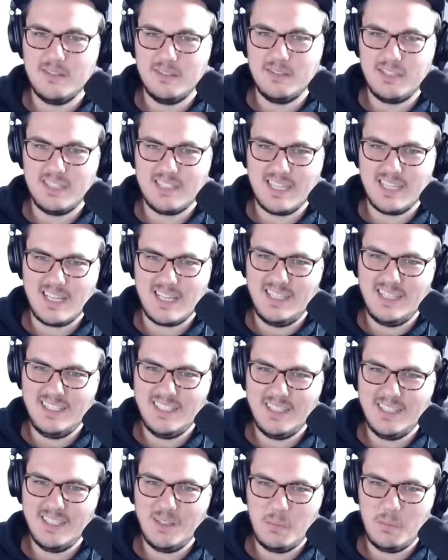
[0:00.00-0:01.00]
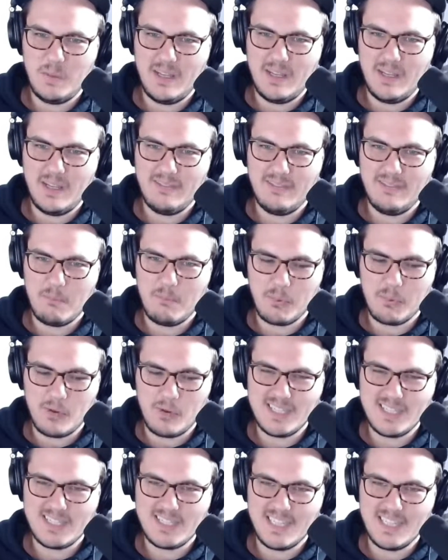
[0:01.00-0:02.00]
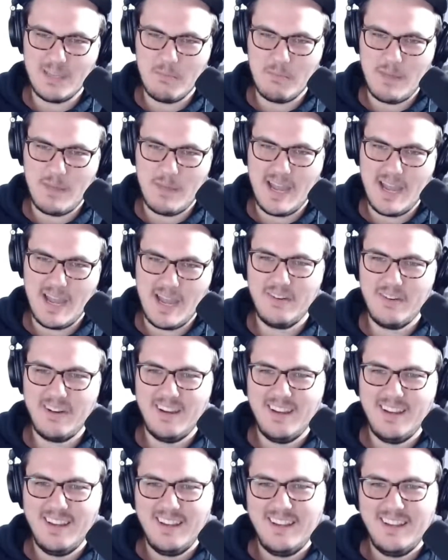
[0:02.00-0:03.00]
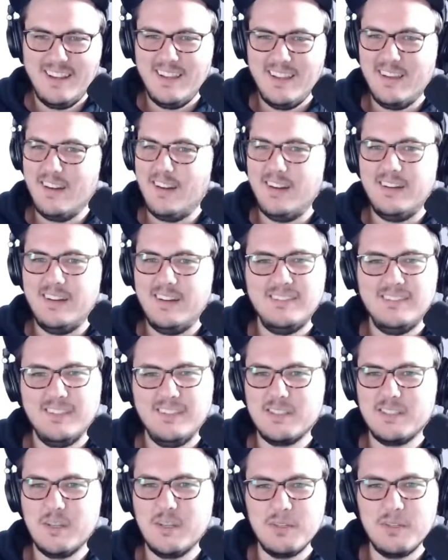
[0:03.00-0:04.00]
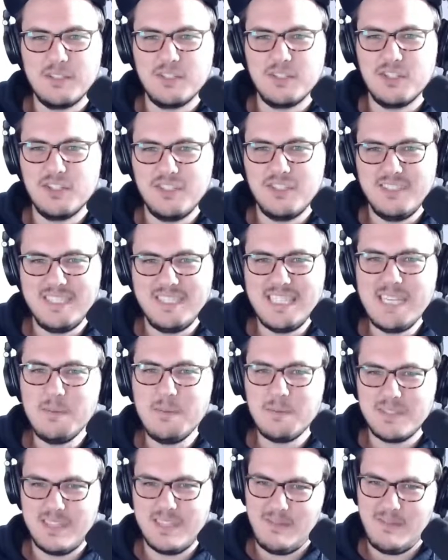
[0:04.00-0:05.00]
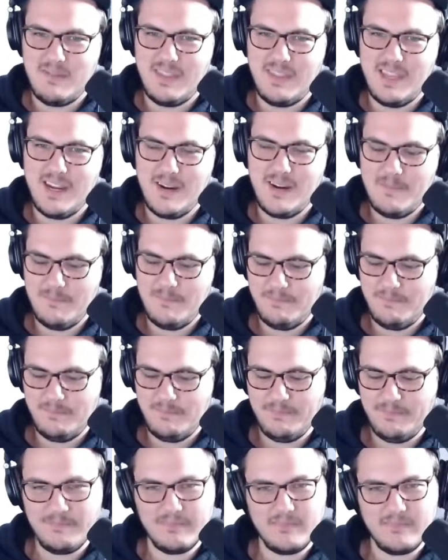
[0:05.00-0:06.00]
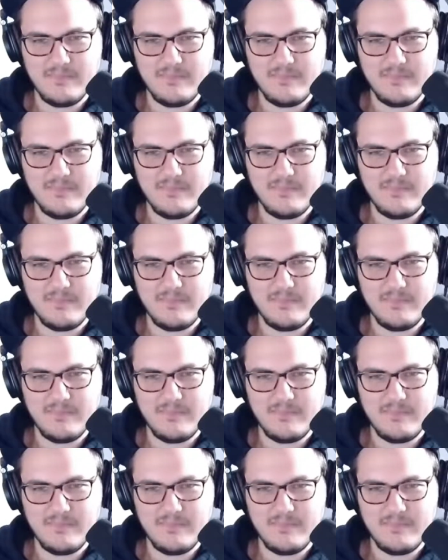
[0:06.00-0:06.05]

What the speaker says: first, and so it's just like a little bit of like pricing them out. Oh, there's so much deep stuff there.